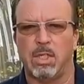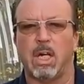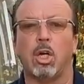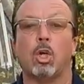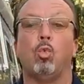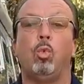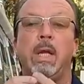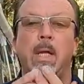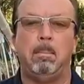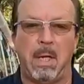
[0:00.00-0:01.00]
they're gonna
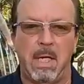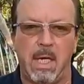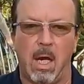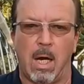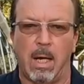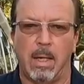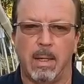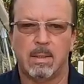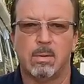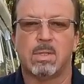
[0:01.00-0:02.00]
re-PDI.
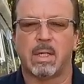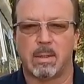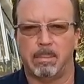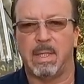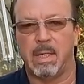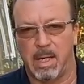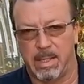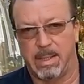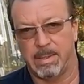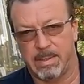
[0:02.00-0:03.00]
Let's go check the PDI
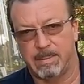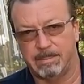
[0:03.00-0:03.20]
in this.